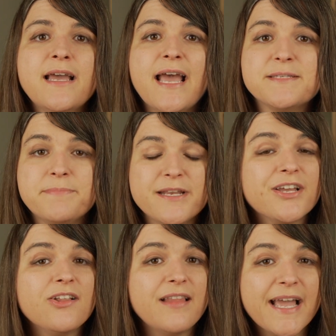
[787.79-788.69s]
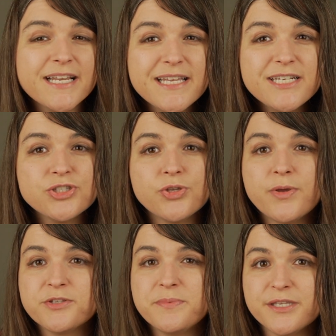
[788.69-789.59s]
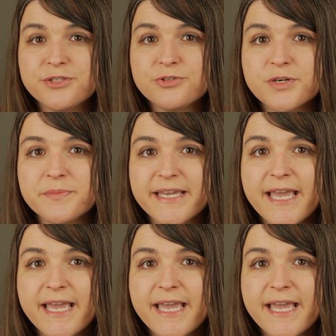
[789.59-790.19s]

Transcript: has been collected, so you have to be extremely